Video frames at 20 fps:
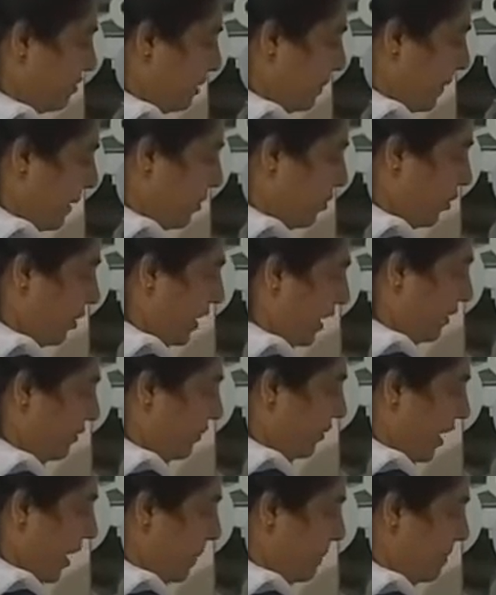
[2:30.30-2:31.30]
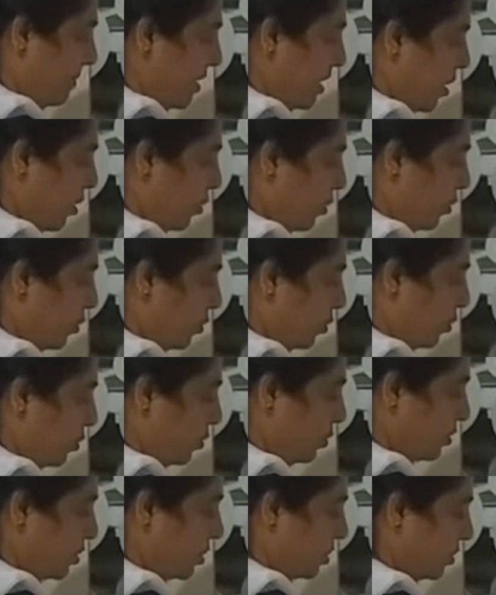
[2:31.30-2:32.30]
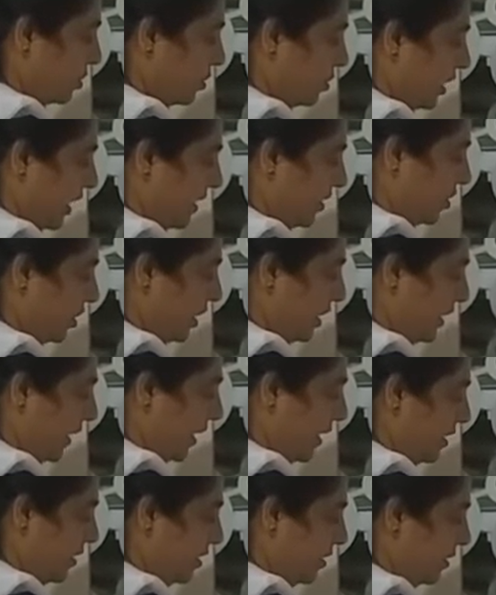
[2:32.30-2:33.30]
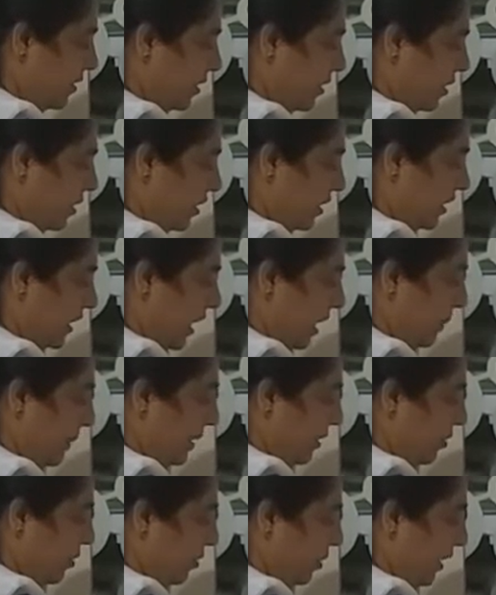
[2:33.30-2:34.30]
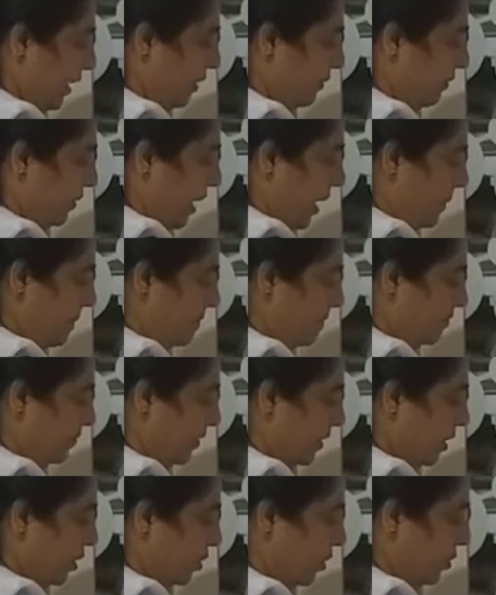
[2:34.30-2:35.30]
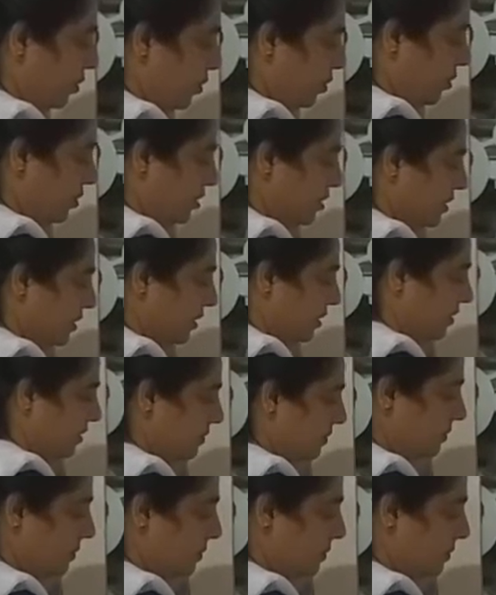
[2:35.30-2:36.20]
will be going from roots. Okay children? They will be growing from roots.